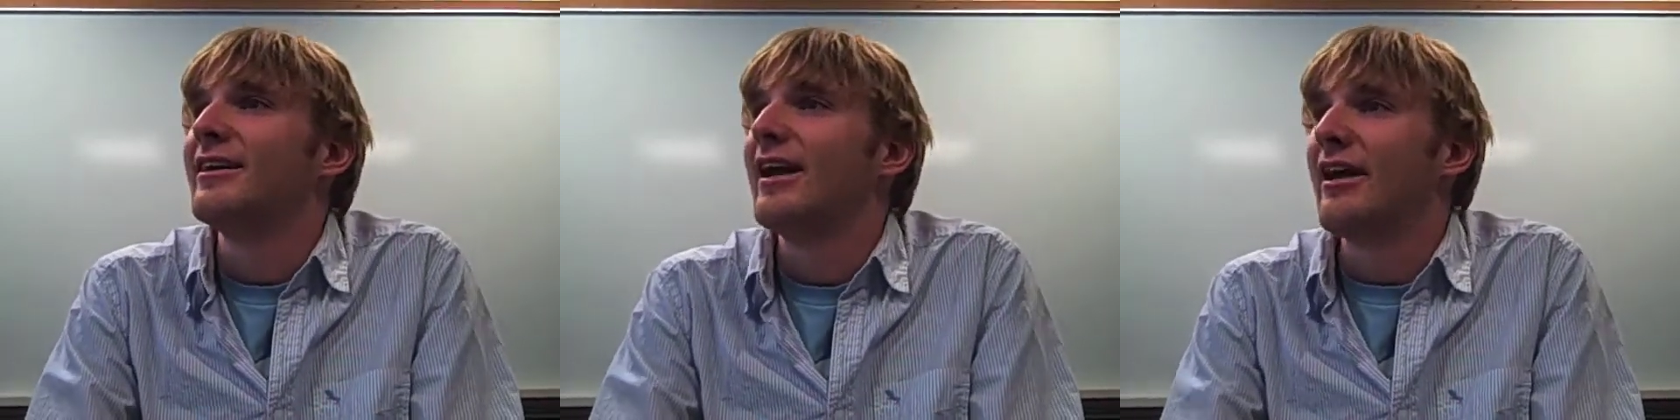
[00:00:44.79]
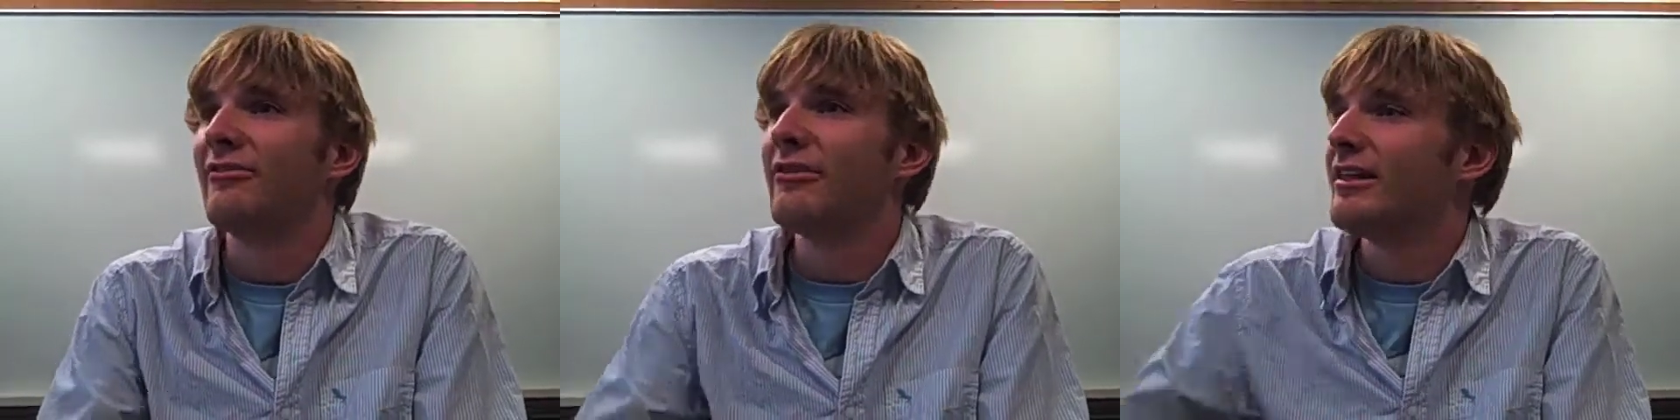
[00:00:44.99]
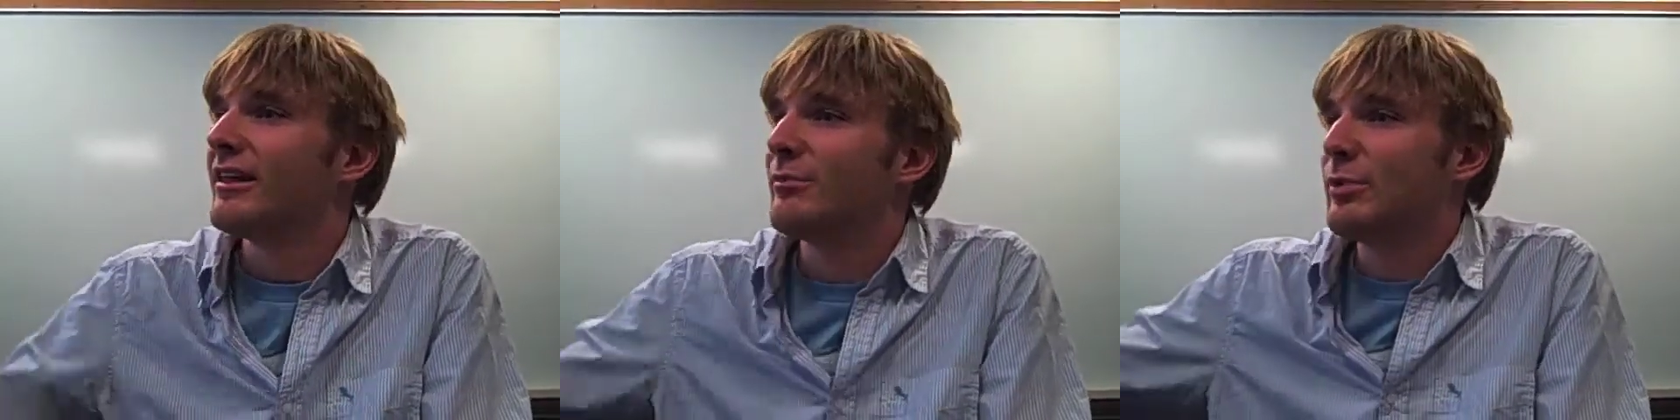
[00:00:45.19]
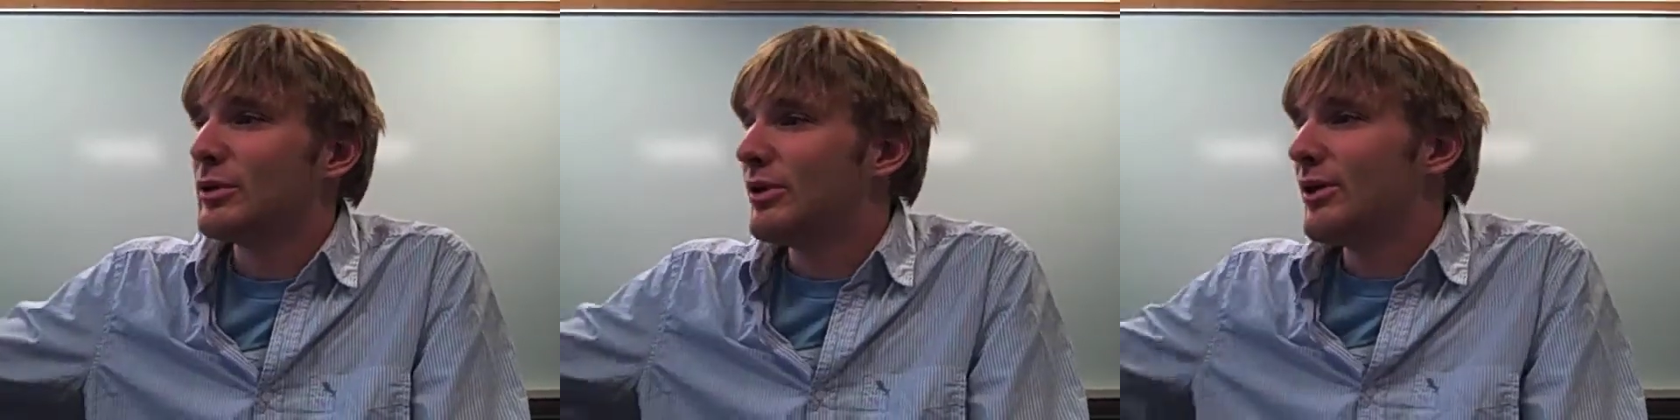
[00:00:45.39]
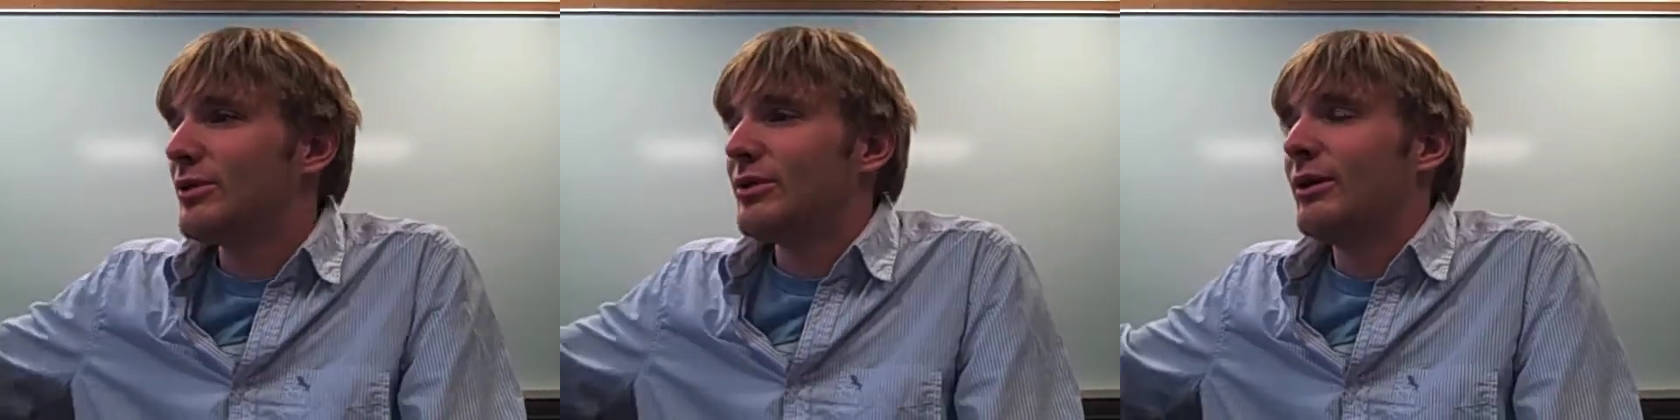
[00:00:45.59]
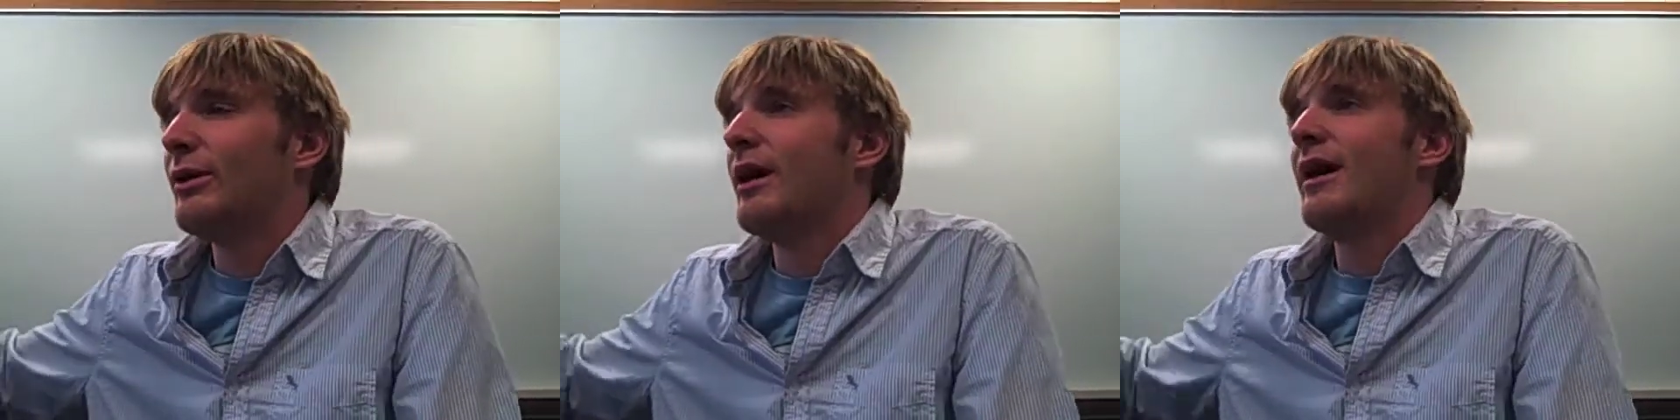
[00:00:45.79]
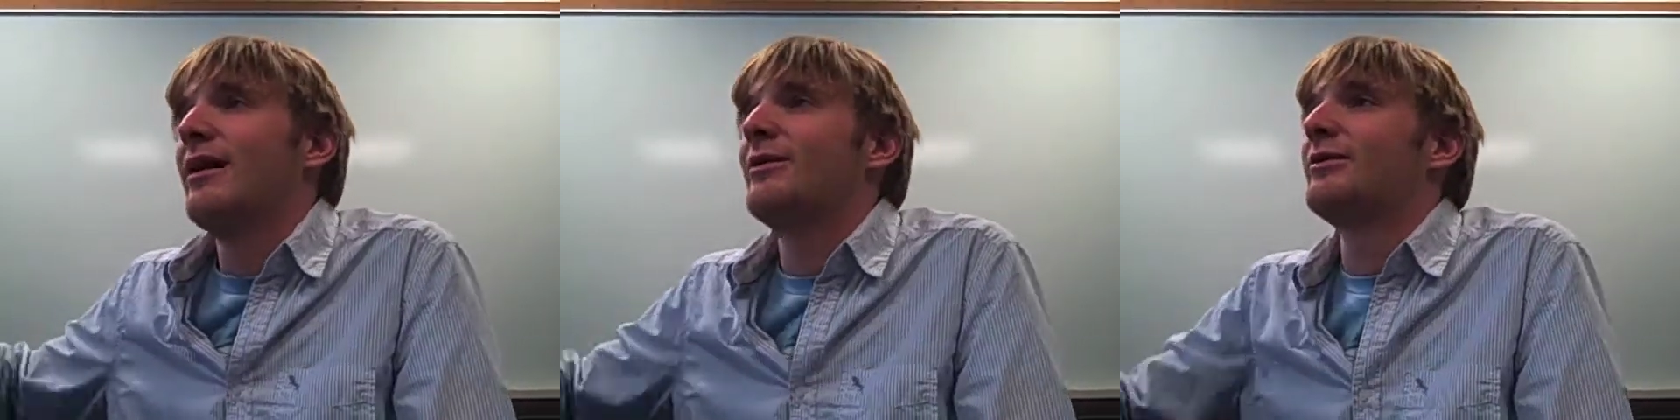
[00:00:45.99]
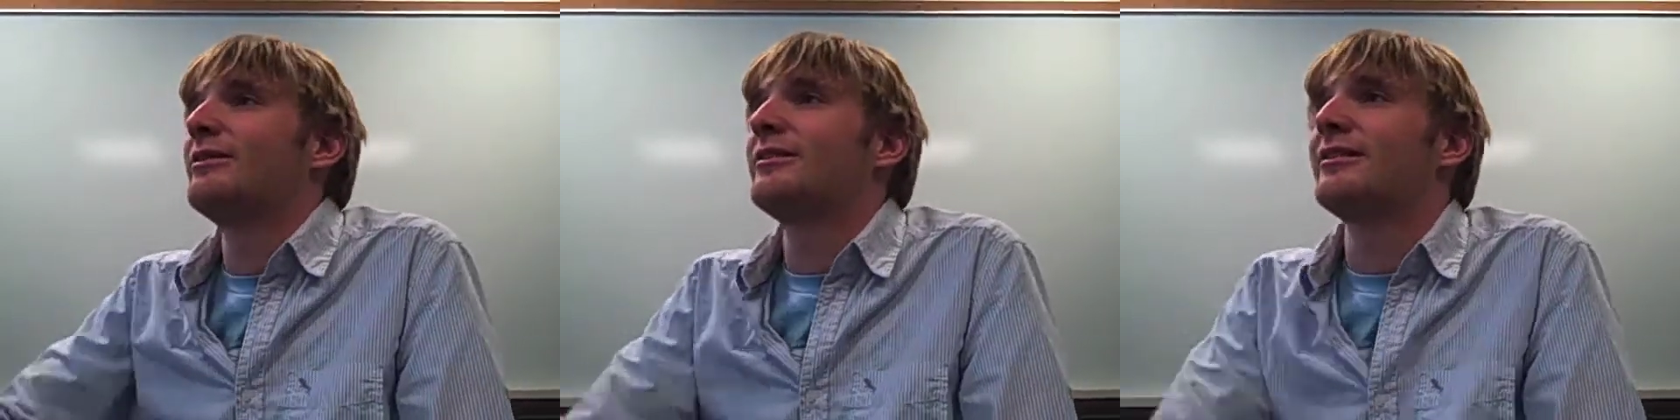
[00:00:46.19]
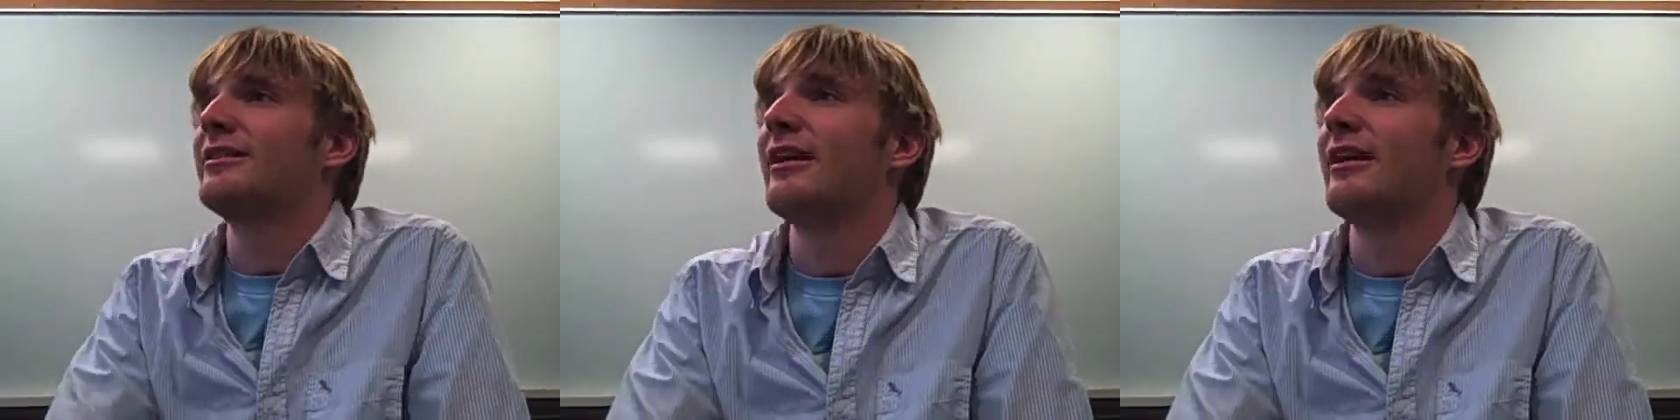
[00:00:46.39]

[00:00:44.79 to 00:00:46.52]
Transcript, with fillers: everything below the ground,